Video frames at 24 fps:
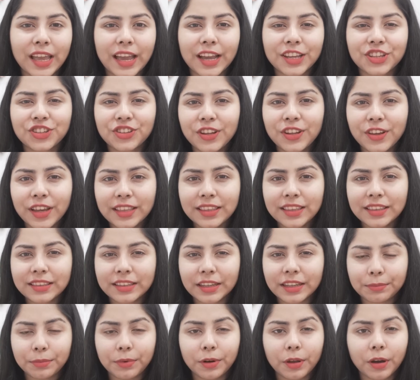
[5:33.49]
Actually can
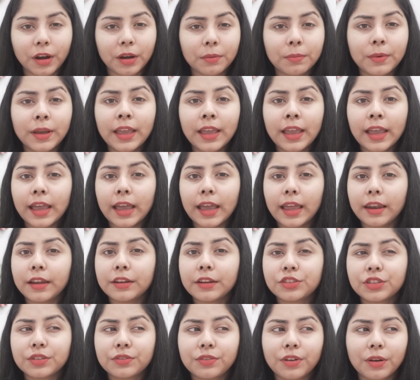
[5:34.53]
develop
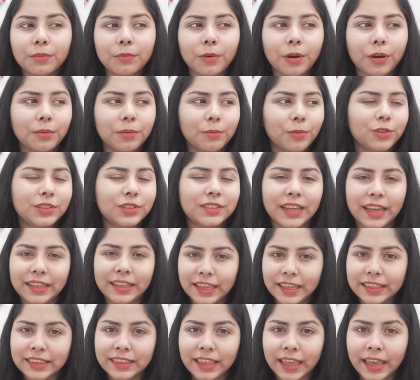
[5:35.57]
allergy from almost
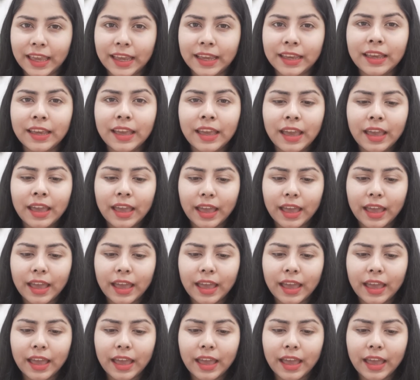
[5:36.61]
anything.